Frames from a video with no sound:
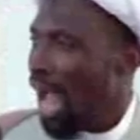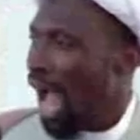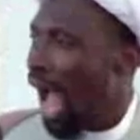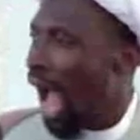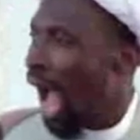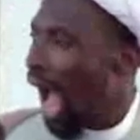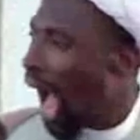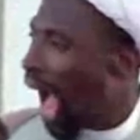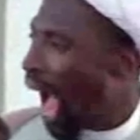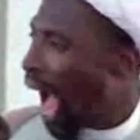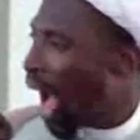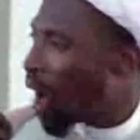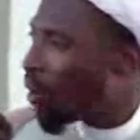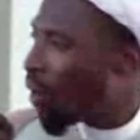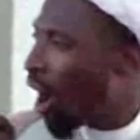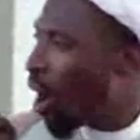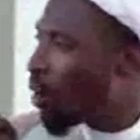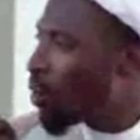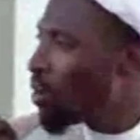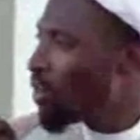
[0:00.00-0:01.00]
Are
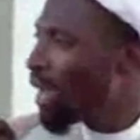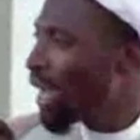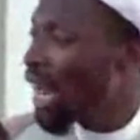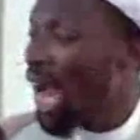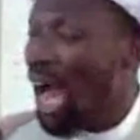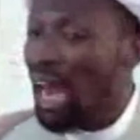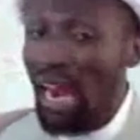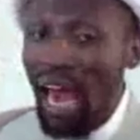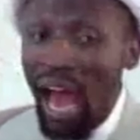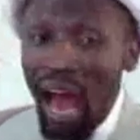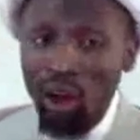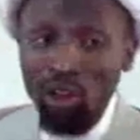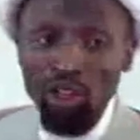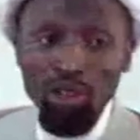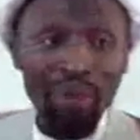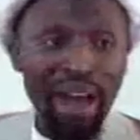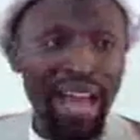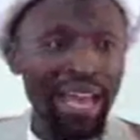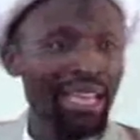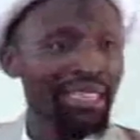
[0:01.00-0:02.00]
our women allowed
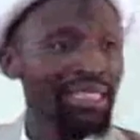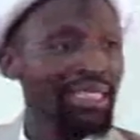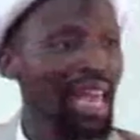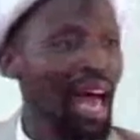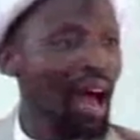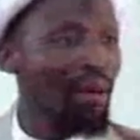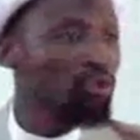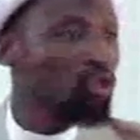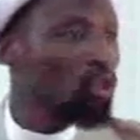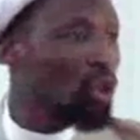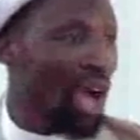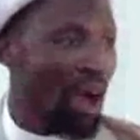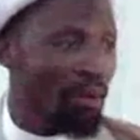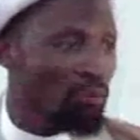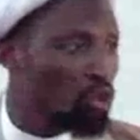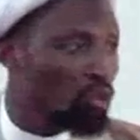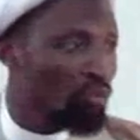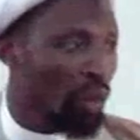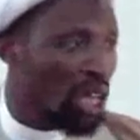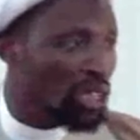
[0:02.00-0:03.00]
by Islam to
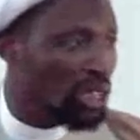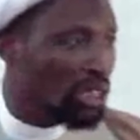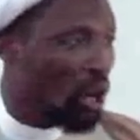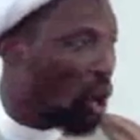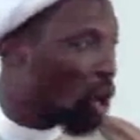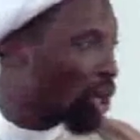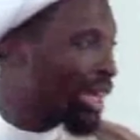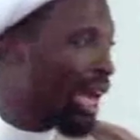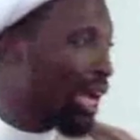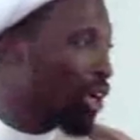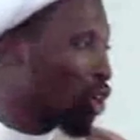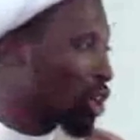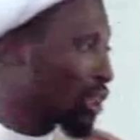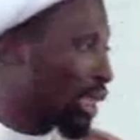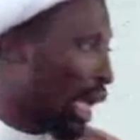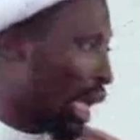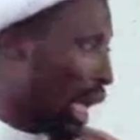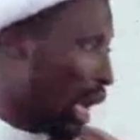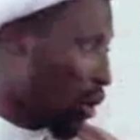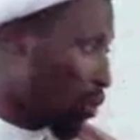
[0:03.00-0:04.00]
come to mosque, or they are not
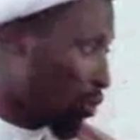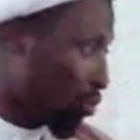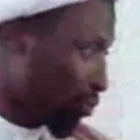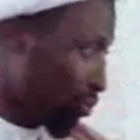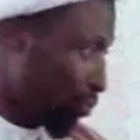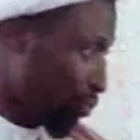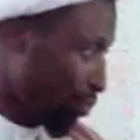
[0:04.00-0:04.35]
allowed?